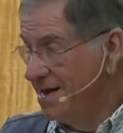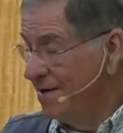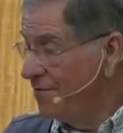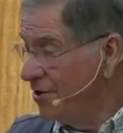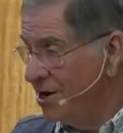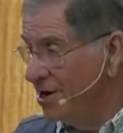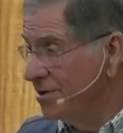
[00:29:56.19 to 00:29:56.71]
If
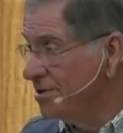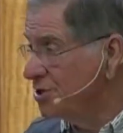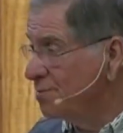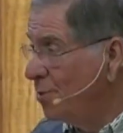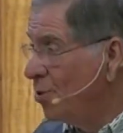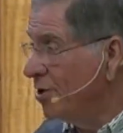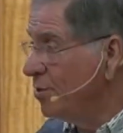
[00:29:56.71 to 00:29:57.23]
you're here
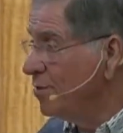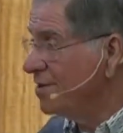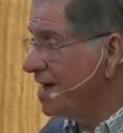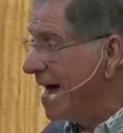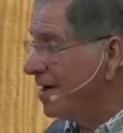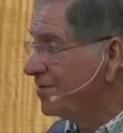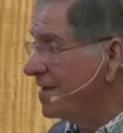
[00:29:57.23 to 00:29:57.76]
this morning
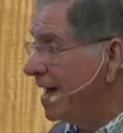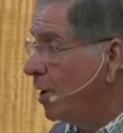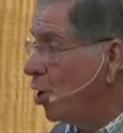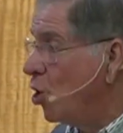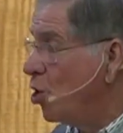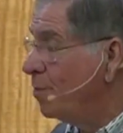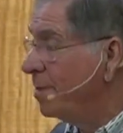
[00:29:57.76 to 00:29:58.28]
without that
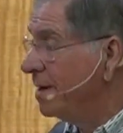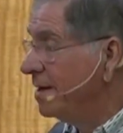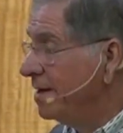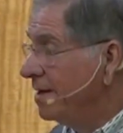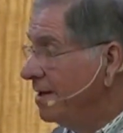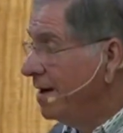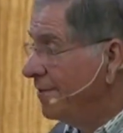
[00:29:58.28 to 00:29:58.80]
hope
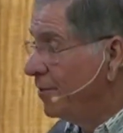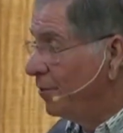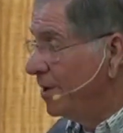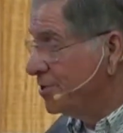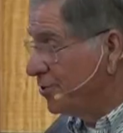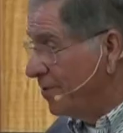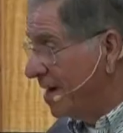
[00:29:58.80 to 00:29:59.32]
of the
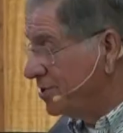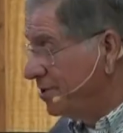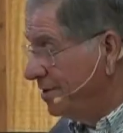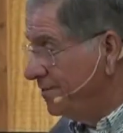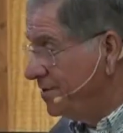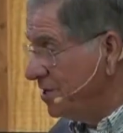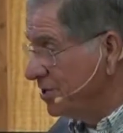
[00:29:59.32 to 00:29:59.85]

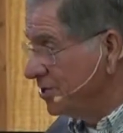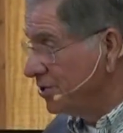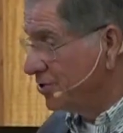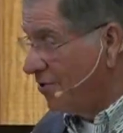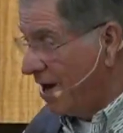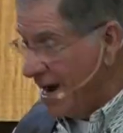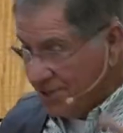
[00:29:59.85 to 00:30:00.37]
resurrection of Jesus
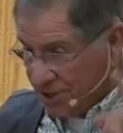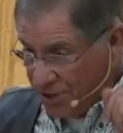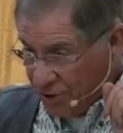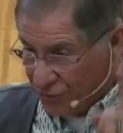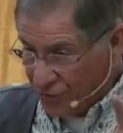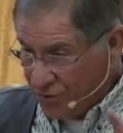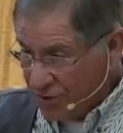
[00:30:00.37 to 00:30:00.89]
Christ and
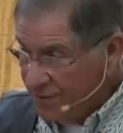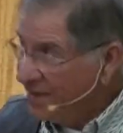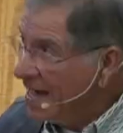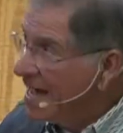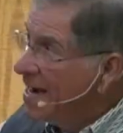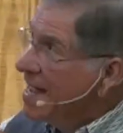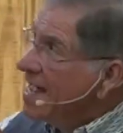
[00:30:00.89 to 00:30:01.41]
the truth of
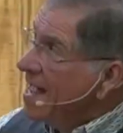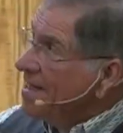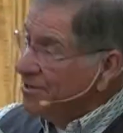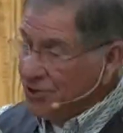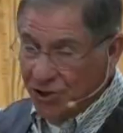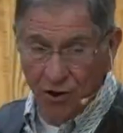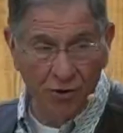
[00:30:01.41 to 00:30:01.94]
that and
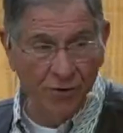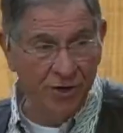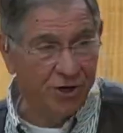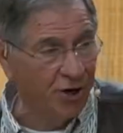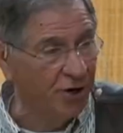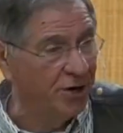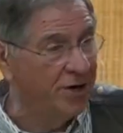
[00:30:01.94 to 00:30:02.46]
the soon
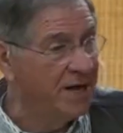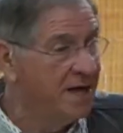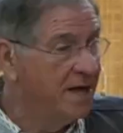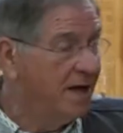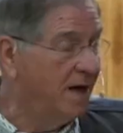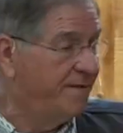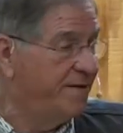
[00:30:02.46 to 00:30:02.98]
return
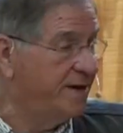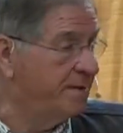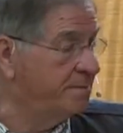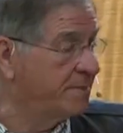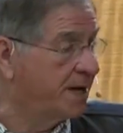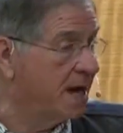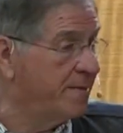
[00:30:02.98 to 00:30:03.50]
of
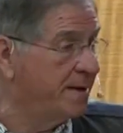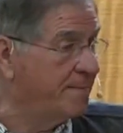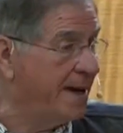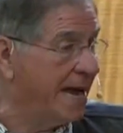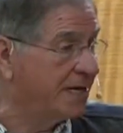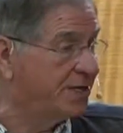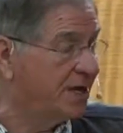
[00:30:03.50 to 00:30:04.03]
Him coming
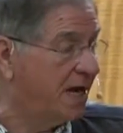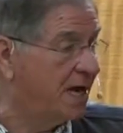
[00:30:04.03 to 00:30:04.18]
back to